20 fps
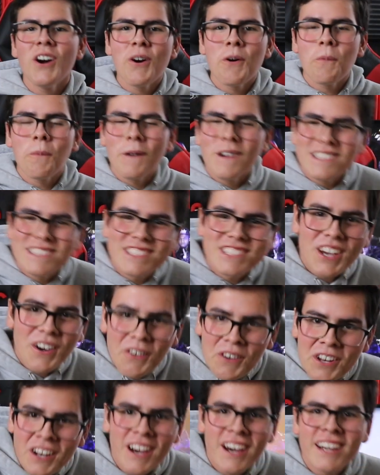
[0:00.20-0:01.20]
Yo, what's
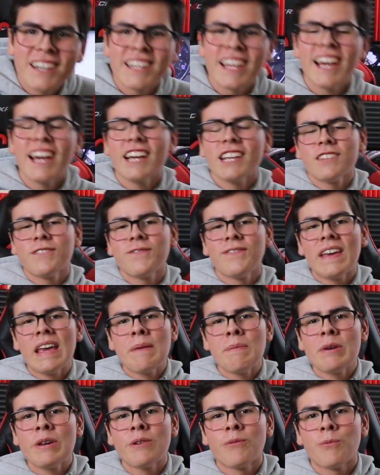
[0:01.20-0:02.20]
going on, guys?
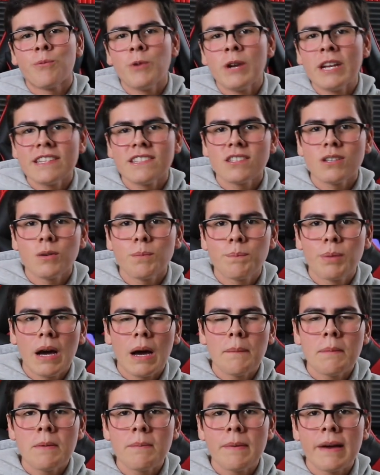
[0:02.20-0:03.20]
Fabian Rizzo
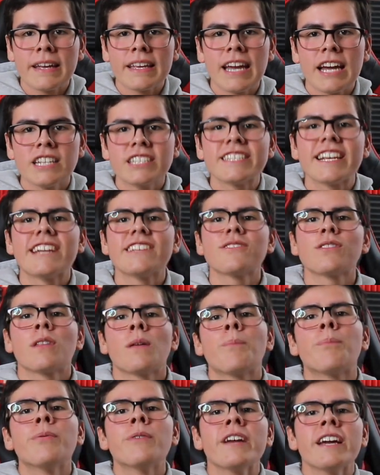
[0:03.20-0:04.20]
coming back at you guys with a
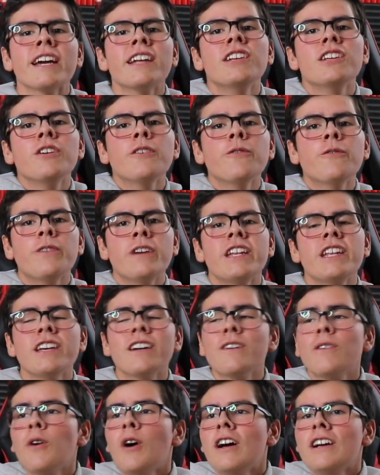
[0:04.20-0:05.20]
brand new
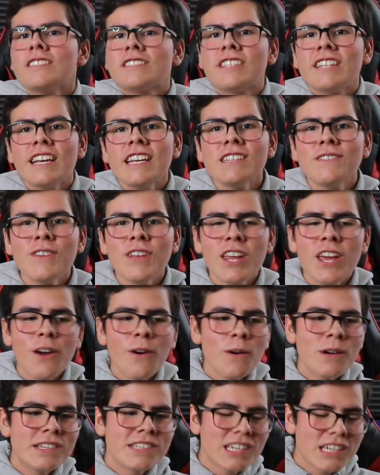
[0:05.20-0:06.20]
video. Today's
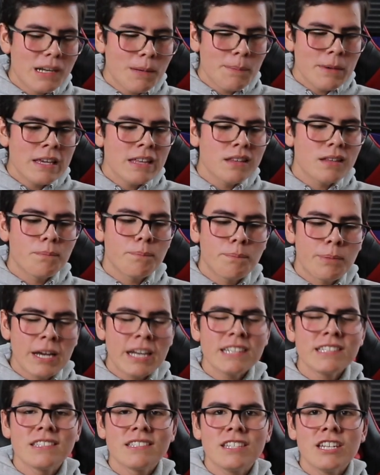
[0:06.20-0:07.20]
video is going to be the
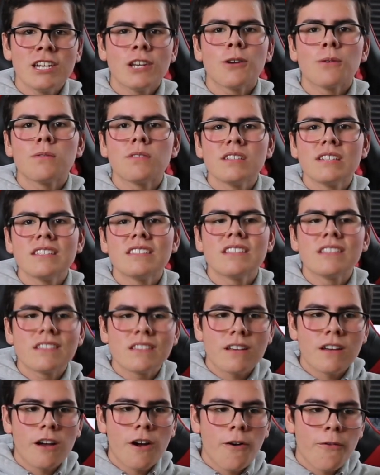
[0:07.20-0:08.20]
best sneaker releases
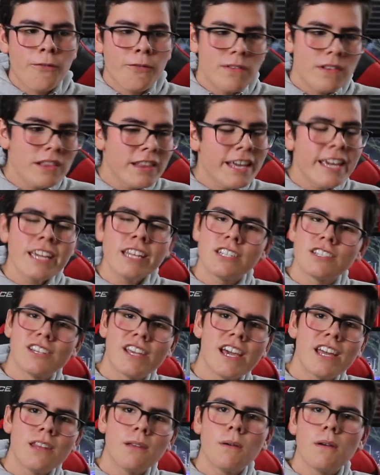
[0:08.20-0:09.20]
of late
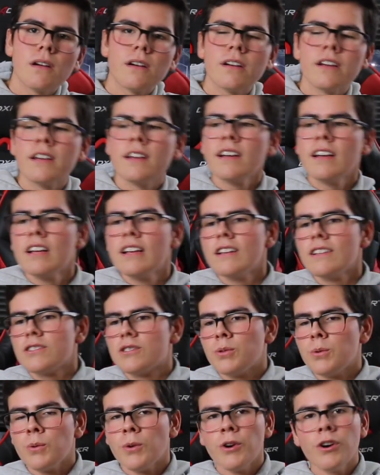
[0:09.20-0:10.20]
January
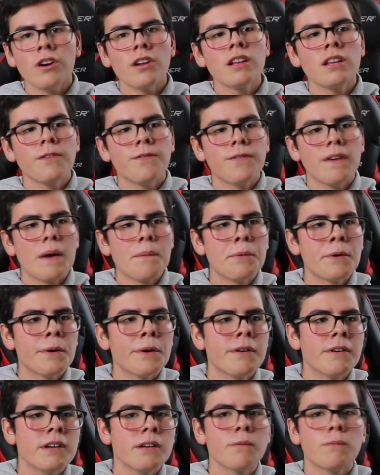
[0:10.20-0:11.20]
to early
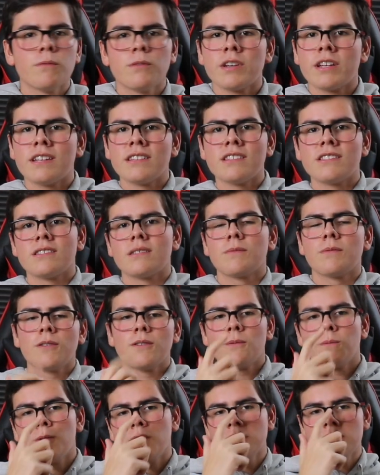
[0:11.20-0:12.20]
February. We'll get into some
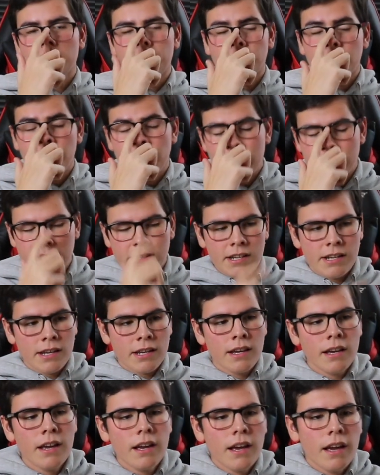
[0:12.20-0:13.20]
good ones if there is any.